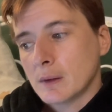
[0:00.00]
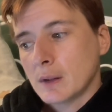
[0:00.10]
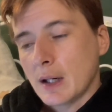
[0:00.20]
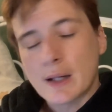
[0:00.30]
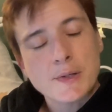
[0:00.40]

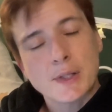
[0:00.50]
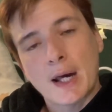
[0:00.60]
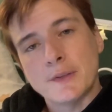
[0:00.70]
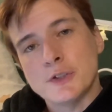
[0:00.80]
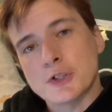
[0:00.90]
I guess I
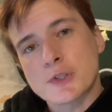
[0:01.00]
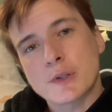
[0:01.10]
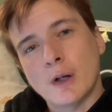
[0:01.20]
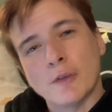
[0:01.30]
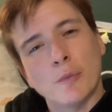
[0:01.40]
had to just
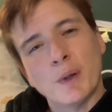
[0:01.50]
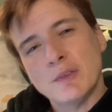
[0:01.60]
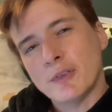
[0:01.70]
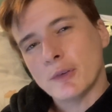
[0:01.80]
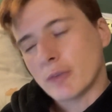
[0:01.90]
kind of wait
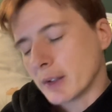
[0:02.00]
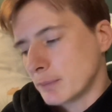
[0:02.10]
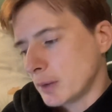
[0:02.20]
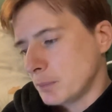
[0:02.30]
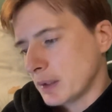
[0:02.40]
for the right
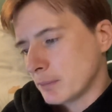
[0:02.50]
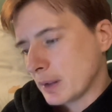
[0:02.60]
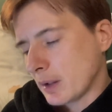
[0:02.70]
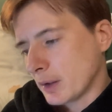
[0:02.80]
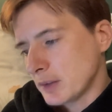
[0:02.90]
moment in my
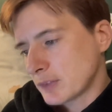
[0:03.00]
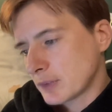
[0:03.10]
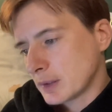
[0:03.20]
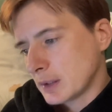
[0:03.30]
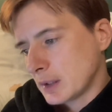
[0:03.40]
life.
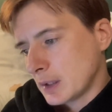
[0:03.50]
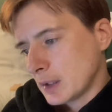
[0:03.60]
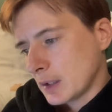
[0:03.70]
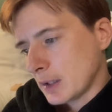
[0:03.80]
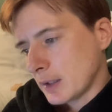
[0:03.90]

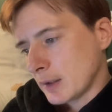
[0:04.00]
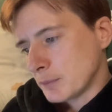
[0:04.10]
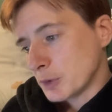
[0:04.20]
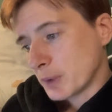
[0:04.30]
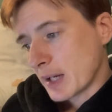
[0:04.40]

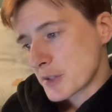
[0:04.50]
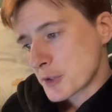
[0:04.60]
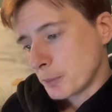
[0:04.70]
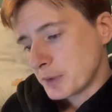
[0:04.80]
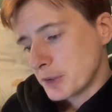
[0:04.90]
Do I get
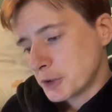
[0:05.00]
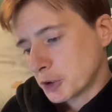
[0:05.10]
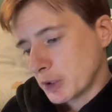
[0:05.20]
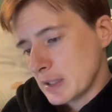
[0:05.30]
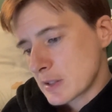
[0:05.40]
stopped in the
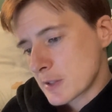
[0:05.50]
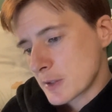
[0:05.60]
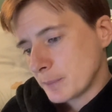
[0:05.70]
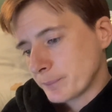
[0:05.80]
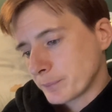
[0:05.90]
streets?
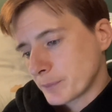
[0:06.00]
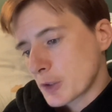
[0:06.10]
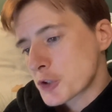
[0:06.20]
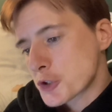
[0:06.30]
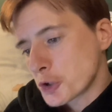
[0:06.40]

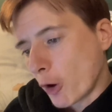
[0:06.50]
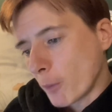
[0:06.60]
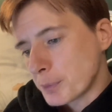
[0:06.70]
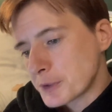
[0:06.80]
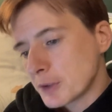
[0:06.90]

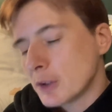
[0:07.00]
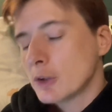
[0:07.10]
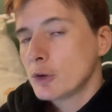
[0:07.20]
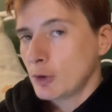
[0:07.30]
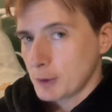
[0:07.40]
Stopped?
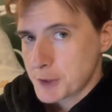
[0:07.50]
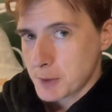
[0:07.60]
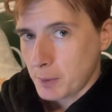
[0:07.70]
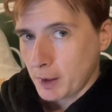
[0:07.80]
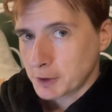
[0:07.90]
Not so
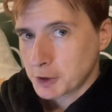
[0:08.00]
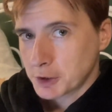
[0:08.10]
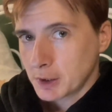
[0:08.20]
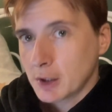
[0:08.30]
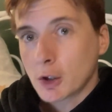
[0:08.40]

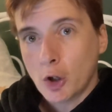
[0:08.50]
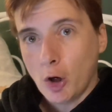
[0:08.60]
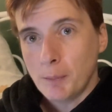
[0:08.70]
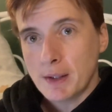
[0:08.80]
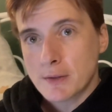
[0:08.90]
much.
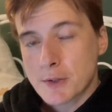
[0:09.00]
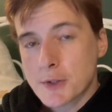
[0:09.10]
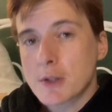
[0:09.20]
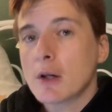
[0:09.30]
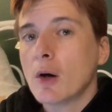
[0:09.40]

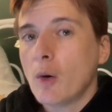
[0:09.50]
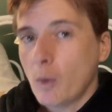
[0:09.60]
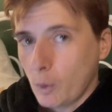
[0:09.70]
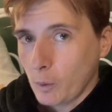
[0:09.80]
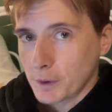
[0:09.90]
Comments?
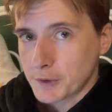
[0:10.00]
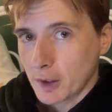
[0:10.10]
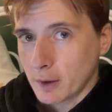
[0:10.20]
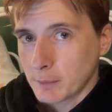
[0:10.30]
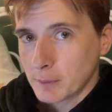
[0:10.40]
All the
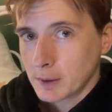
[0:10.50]
time.